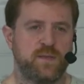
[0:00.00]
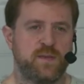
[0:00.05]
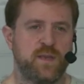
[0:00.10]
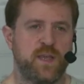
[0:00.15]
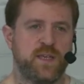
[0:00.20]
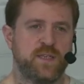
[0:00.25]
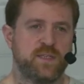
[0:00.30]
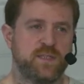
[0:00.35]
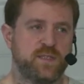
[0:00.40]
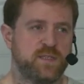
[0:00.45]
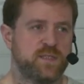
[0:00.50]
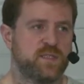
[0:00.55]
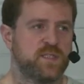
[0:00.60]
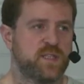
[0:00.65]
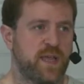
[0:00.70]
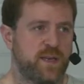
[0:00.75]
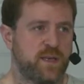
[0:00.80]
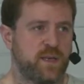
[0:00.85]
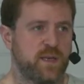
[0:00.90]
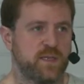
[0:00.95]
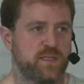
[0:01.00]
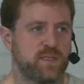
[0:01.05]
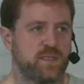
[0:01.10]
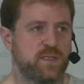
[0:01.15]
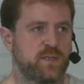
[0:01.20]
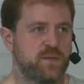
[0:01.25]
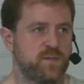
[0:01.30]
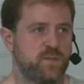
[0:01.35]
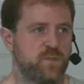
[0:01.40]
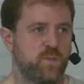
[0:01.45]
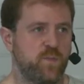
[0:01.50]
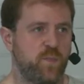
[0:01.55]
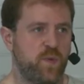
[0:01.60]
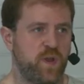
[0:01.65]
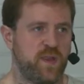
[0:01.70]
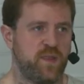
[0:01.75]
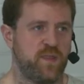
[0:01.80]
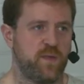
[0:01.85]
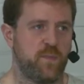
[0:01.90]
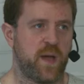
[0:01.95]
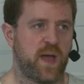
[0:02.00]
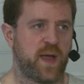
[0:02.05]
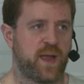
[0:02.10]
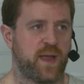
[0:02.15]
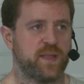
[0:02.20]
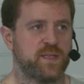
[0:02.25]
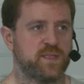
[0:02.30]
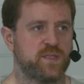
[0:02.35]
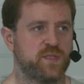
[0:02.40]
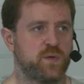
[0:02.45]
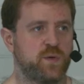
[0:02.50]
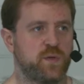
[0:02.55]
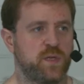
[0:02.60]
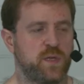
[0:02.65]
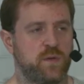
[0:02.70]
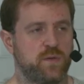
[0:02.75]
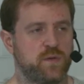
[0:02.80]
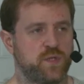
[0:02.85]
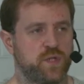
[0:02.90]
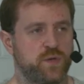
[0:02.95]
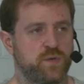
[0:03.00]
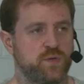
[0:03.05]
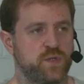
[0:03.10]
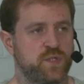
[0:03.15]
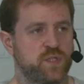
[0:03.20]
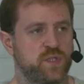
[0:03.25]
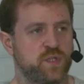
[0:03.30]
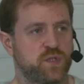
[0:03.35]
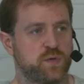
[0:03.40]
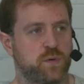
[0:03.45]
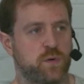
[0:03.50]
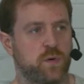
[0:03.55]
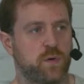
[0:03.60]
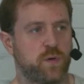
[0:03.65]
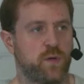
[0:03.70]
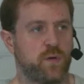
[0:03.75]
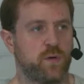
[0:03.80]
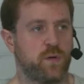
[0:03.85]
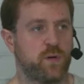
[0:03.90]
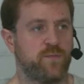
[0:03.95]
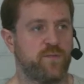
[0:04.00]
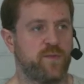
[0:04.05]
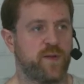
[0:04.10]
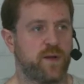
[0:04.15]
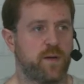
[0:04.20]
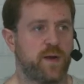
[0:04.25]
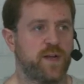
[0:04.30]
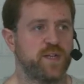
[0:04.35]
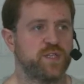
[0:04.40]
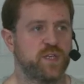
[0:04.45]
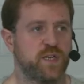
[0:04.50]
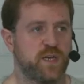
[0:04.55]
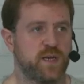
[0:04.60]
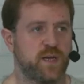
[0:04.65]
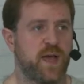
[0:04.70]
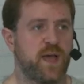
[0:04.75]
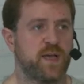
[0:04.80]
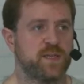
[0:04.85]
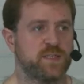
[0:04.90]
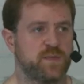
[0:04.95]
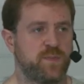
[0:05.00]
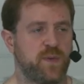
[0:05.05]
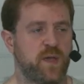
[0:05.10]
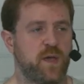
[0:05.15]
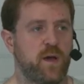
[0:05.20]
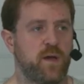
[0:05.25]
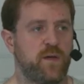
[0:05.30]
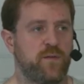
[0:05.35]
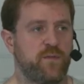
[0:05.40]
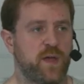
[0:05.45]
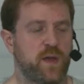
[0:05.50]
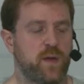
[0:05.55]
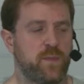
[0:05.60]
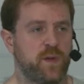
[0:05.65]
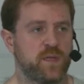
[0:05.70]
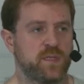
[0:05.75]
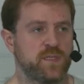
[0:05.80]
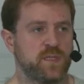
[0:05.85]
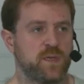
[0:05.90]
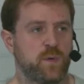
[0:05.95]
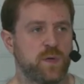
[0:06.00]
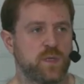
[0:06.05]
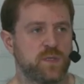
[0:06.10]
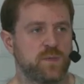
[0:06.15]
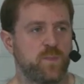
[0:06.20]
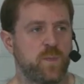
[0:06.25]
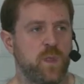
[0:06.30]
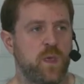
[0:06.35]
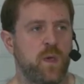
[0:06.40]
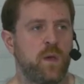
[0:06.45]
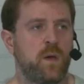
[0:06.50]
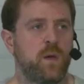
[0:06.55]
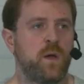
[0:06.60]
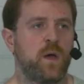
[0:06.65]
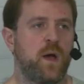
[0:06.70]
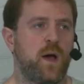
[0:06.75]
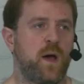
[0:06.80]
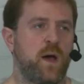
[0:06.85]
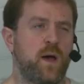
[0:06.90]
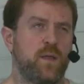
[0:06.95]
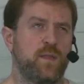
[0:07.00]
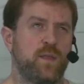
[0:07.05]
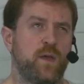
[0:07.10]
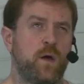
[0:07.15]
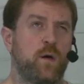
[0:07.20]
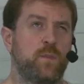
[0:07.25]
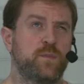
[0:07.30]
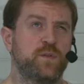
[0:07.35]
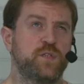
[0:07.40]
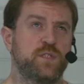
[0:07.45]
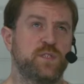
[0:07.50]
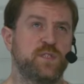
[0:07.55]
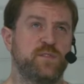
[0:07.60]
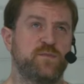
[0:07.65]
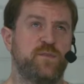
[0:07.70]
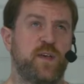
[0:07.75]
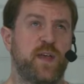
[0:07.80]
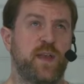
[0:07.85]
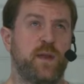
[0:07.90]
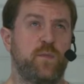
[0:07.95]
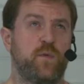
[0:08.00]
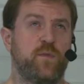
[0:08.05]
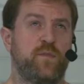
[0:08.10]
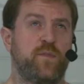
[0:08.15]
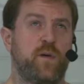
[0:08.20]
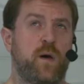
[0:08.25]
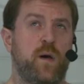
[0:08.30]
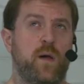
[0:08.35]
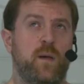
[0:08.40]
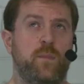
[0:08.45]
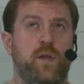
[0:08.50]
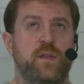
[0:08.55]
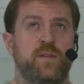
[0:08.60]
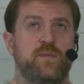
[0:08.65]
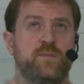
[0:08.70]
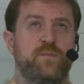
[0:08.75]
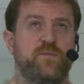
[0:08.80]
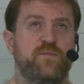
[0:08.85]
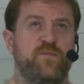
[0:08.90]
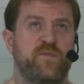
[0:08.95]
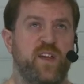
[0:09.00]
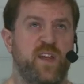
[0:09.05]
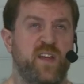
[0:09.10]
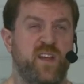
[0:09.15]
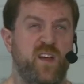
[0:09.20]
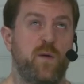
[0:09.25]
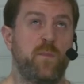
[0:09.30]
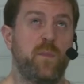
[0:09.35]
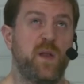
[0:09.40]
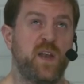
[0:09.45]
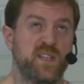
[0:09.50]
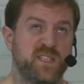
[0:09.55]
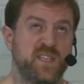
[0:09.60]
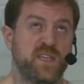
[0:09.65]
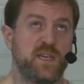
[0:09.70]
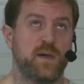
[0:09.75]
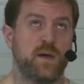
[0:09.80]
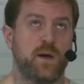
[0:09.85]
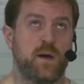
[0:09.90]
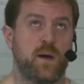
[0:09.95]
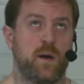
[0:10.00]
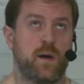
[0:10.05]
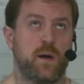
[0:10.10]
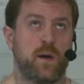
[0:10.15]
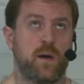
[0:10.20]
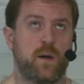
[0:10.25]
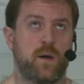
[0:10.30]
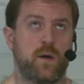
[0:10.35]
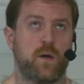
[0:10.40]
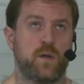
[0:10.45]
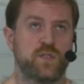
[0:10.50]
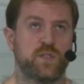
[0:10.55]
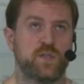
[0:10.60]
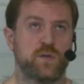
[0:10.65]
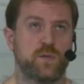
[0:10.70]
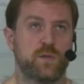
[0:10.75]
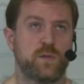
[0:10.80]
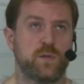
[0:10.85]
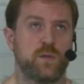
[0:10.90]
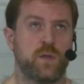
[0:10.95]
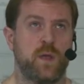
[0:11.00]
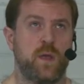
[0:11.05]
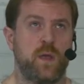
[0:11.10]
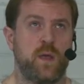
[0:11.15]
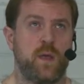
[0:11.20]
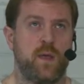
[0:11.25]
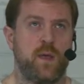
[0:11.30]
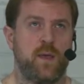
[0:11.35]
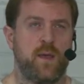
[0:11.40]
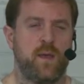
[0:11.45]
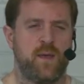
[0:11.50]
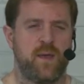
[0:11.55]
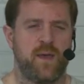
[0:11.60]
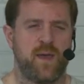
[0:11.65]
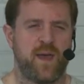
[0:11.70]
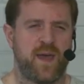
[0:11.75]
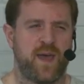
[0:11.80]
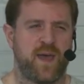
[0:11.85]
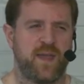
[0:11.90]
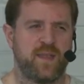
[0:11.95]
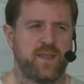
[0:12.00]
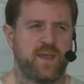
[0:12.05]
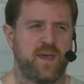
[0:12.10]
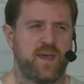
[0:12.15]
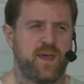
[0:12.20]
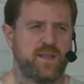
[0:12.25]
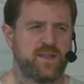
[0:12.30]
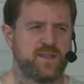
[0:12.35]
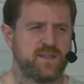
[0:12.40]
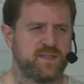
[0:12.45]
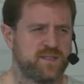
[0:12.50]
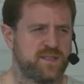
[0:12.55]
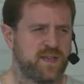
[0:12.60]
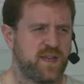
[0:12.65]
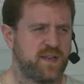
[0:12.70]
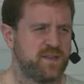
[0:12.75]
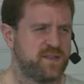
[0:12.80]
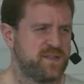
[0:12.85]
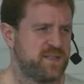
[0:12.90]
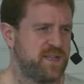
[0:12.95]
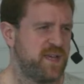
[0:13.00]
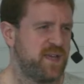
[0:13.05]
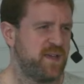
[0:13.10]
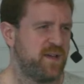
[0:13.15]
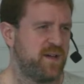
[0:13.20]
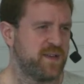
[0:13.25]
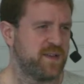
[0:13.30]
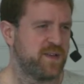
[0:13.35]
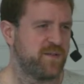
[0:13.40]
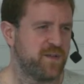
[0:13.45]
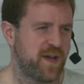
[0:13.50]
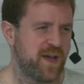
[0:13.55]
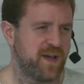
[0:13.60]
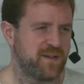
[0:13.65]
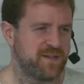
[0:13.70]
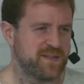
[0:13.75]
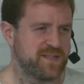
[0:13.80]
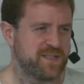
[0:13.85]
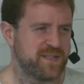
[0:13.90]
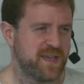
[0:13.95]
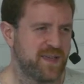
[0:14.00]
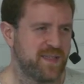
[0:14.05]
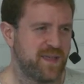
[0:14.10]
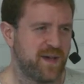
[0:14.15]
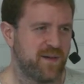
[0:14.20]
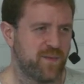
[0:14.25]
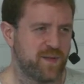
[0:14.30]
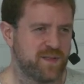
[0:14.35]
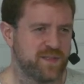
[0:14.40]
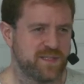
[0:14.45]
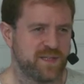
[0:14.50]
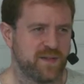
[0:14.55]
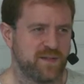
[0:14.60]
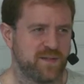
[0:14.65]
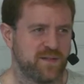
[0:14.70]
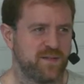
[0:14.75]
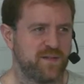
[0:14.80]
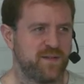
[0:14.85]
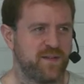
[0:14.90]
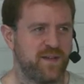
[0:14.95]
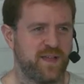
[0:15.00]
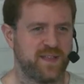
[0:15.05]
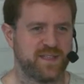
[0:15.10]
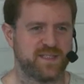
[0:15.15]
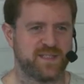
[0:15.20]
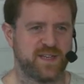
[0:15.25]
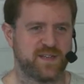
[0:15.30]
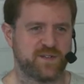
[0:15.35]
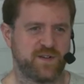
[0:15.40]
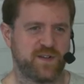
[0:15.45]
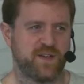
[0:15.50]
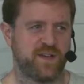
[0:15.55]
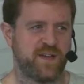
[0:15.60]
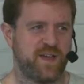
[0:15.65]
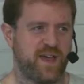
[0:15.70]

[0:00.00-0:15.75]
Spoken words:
is stateless, but the backend store that you choose to store all your configuration in has to be high availability one. The options available for high availability are Consul, etc. I don't know how to say that one still. Etc.